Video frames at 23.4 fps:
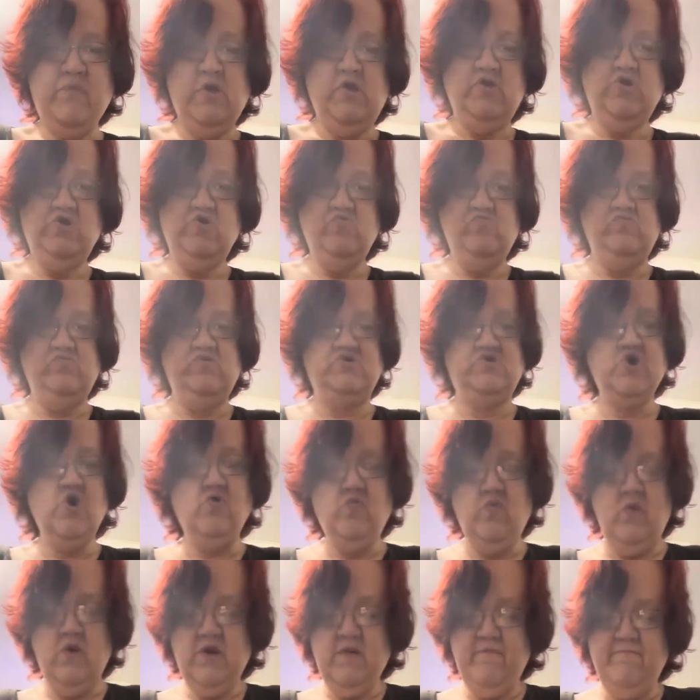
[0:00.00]
you don't
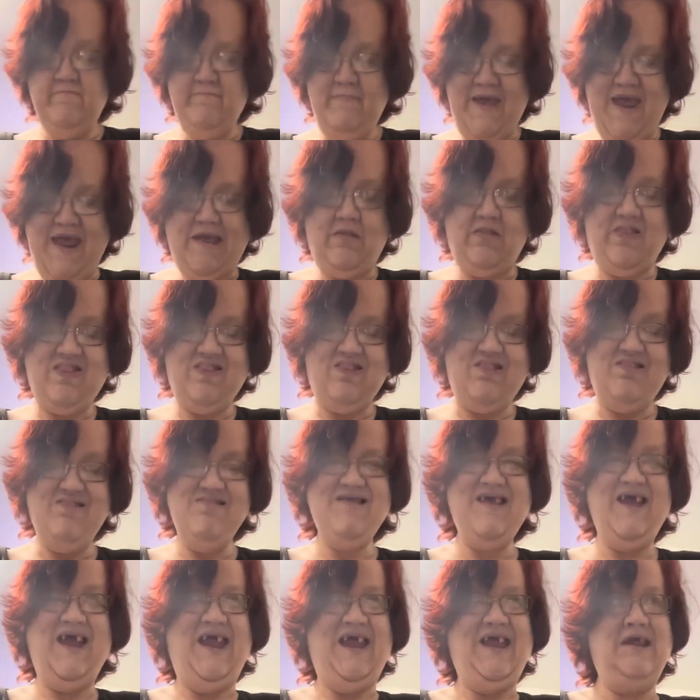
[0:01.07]
want to make
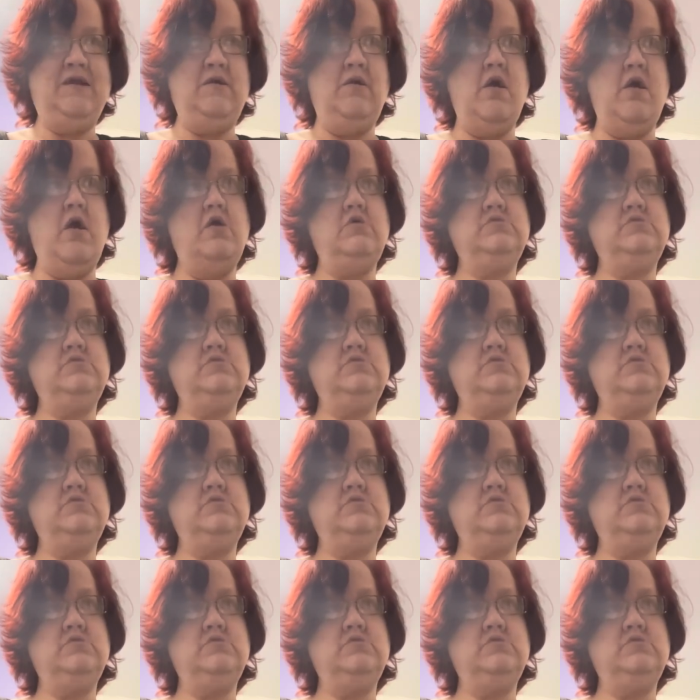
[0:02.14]
it